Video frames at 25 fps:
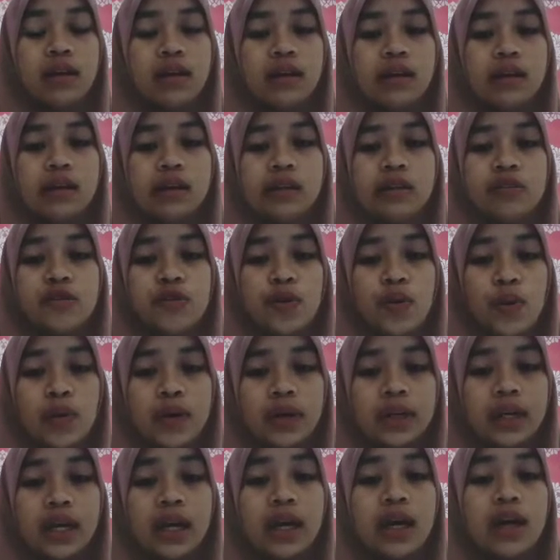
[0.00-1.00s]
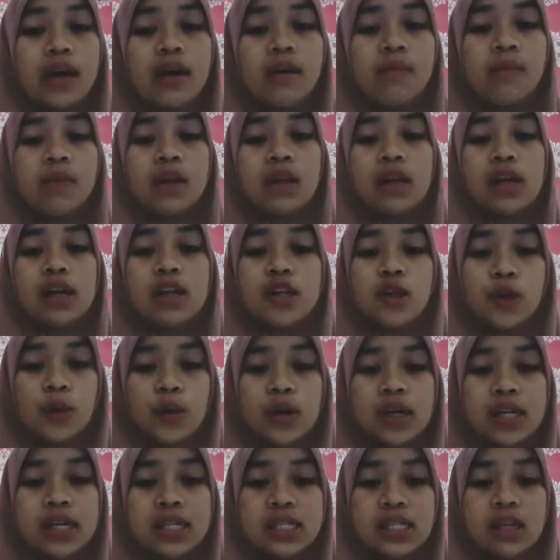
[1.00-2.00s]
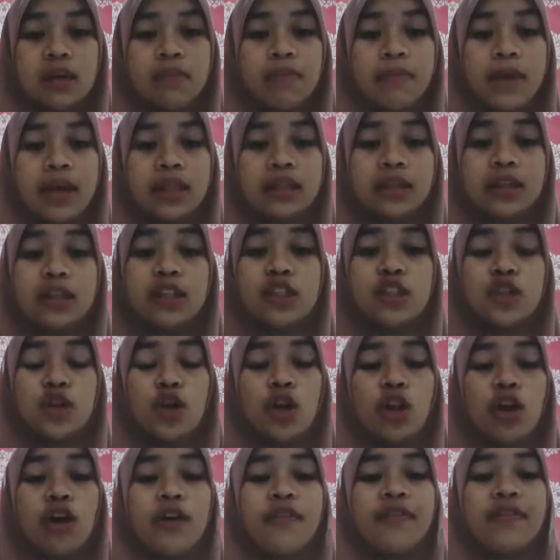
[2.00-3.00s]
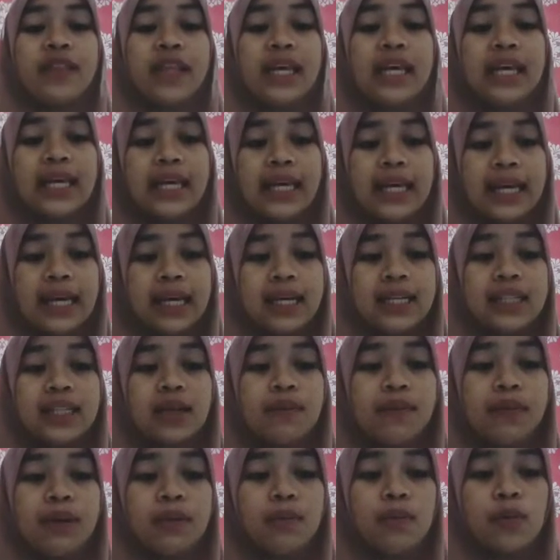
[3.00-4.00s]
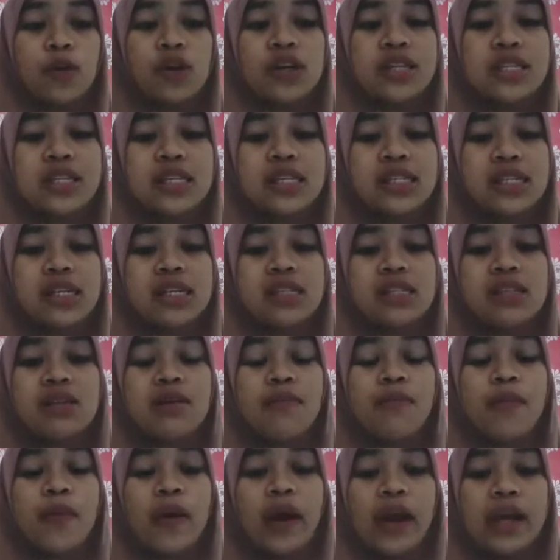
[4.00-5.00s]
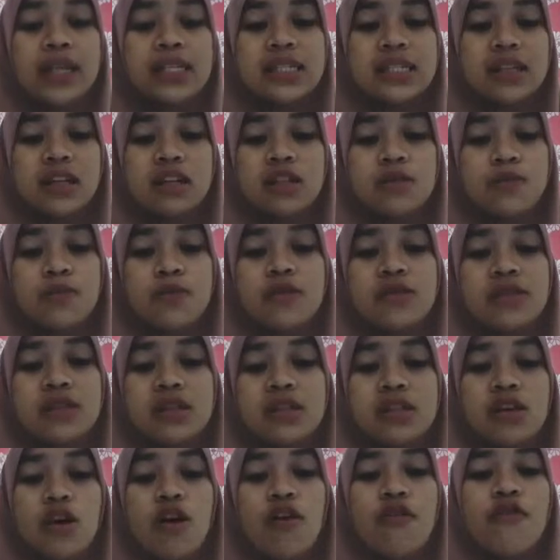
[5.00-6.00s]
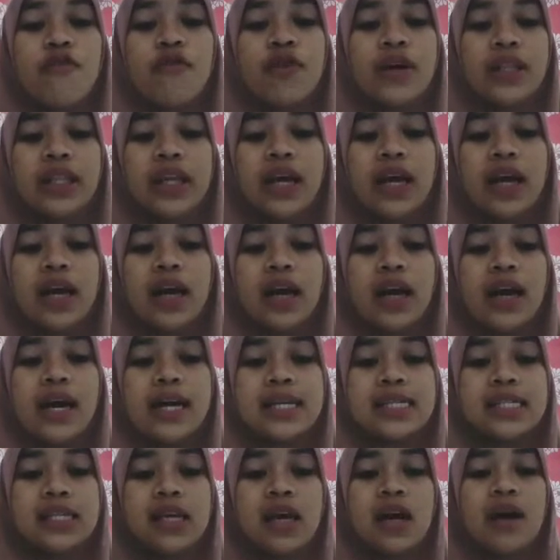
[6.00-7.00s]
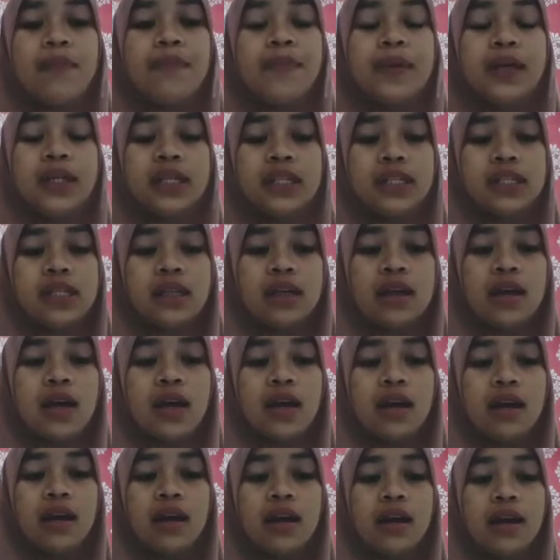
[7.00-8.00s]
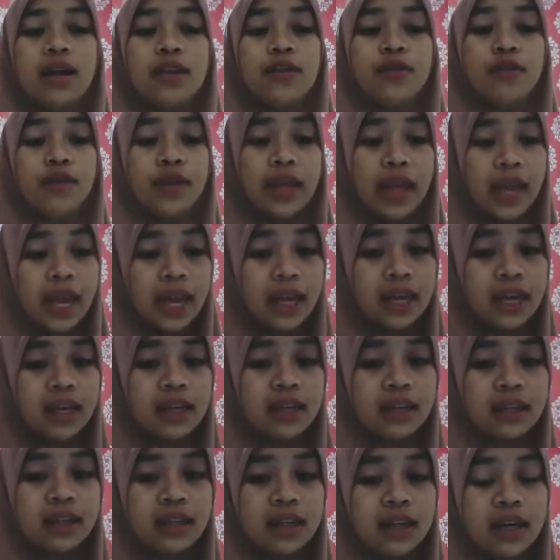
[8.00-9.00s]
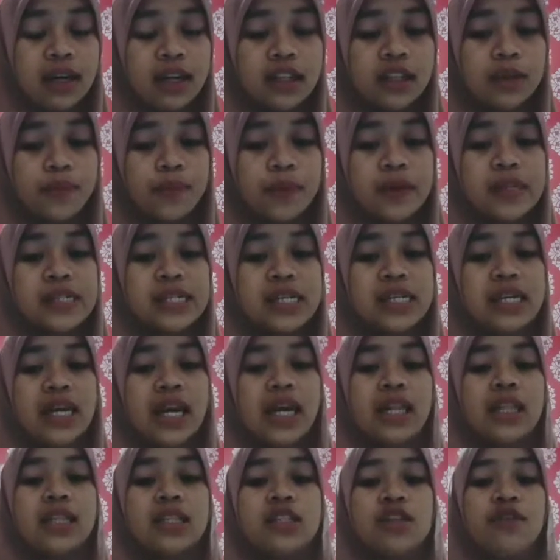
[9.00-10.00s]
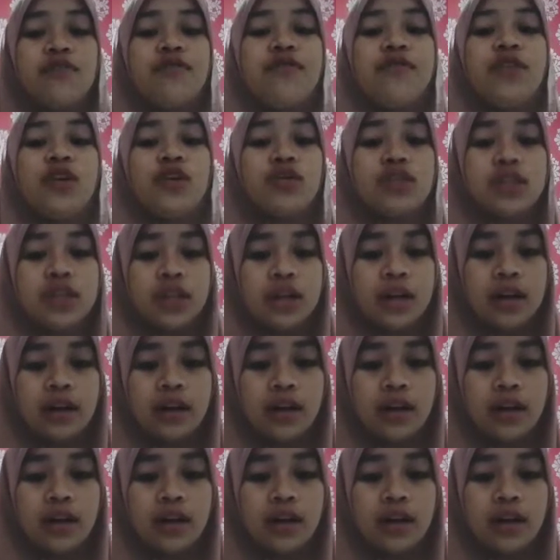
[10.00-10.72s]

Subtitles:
A thought. When a thought is a mental tool of thinking, the main process is the brain's responses of what has happened today, the present, and the future.